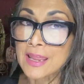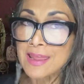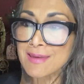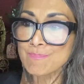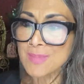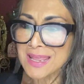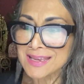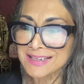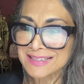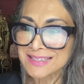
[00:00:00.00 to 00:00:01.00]
it
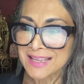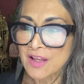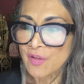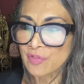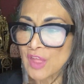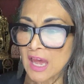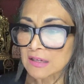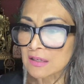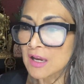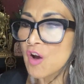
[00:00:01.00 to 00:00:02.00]
means that
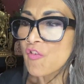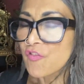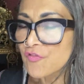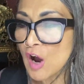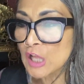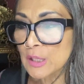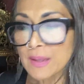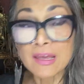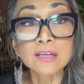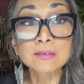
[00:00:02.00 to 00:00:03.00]

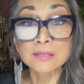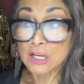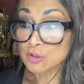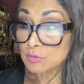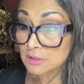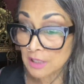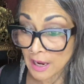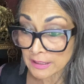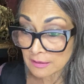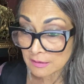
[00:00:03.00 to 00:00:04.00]
following a natural
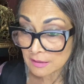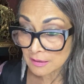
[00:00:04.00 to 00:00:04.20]
diet,